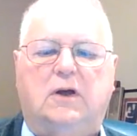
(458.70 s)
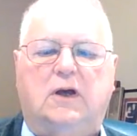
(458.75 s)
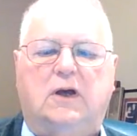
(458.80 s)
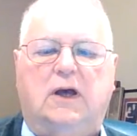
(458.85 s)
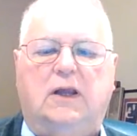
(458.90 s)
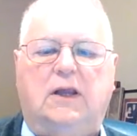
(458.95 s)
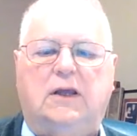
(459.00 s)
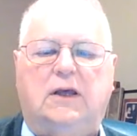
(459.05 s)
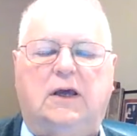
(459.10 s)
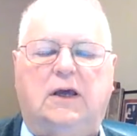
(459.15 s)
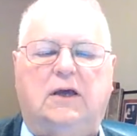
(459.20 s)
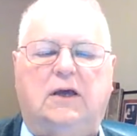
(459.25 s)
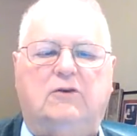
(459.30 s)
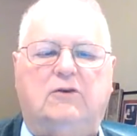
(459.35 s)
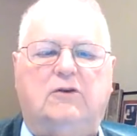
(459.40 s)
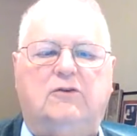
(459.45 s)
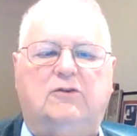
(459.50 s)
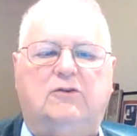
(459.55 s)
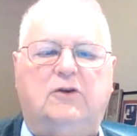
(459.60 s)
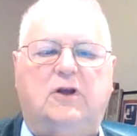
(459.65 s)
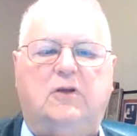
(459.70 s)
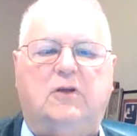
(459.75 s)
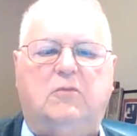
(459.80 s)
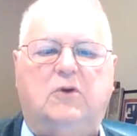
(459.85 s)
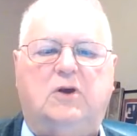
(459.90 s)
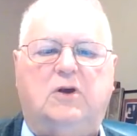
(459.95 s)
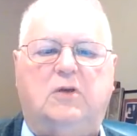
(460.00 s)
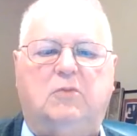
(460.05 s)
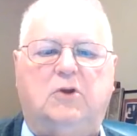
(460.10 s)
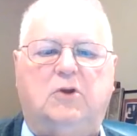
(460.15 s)
And again, just send them
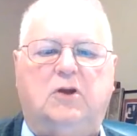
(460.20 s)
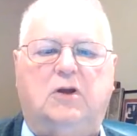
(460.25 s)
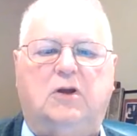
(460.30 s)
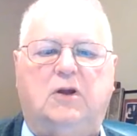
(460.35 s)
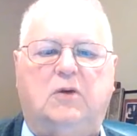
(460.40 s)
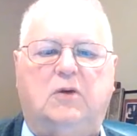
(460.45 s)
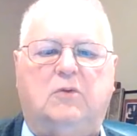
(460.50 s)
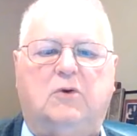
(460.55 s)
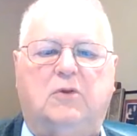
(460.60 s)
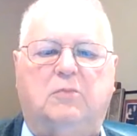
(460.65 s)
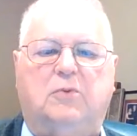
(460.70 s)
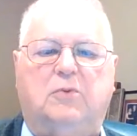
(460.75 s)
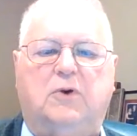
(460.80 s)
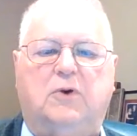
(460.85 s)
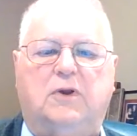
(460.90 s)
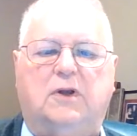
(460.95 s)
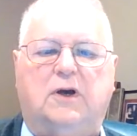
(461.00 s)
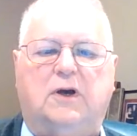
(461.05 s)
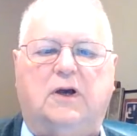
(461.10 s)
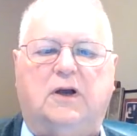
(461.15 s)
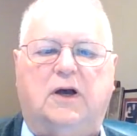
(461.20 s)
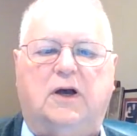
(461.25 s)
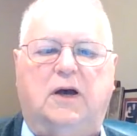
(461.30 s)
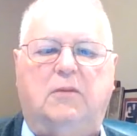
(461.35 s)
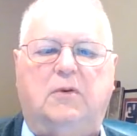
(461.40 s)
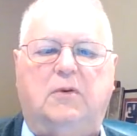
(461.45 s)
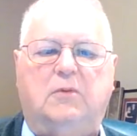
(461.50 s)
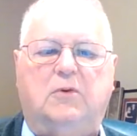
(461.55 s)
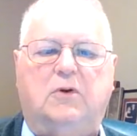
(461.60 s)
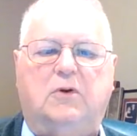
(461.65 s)
to community at WorthPoint dot
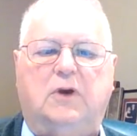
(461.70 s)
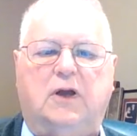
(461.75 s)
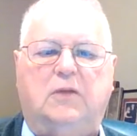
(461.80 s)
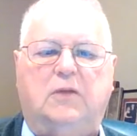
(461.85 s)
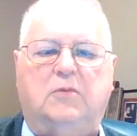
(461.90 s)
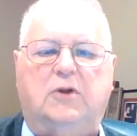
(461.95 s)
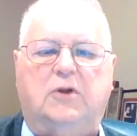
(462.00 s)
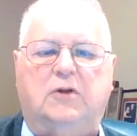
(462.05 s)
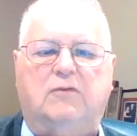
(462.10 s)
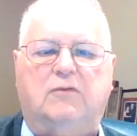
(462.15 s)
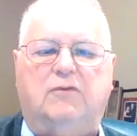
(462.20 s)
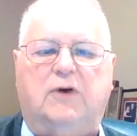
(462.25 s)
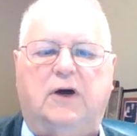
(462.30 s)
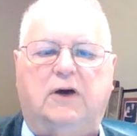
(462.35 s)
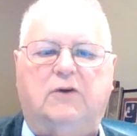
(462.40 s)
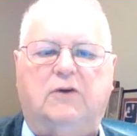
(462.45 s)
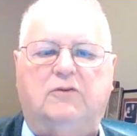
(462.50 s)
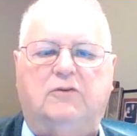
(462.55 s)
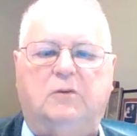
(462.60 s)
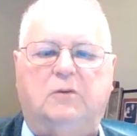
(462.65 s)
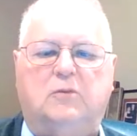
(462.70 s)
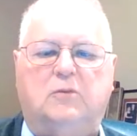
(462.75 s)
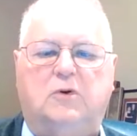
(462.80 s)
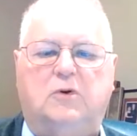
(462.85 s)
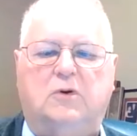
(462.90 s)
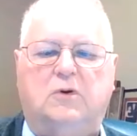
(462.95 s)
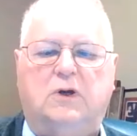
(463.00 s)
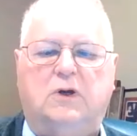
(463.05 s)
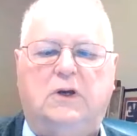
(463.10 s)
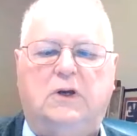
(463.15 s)
com, and we'll get them in the files, and
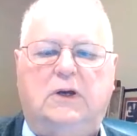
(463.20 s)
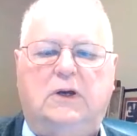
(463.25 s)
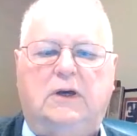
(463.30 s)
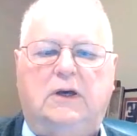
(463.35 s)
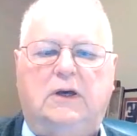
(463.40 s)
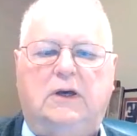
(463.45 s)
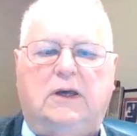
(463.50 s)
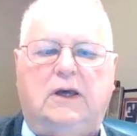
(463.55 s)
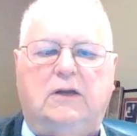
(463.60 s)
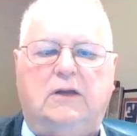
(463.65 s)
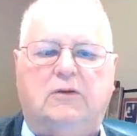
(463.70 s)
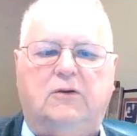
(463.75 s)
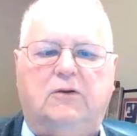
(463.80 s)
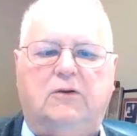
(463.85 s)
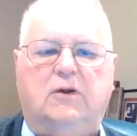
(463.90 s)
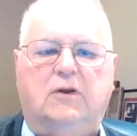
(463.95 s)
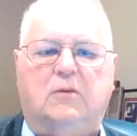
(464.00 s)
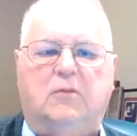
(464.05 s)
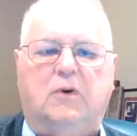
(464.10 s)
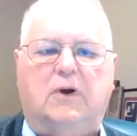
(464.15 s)
we'll get to them.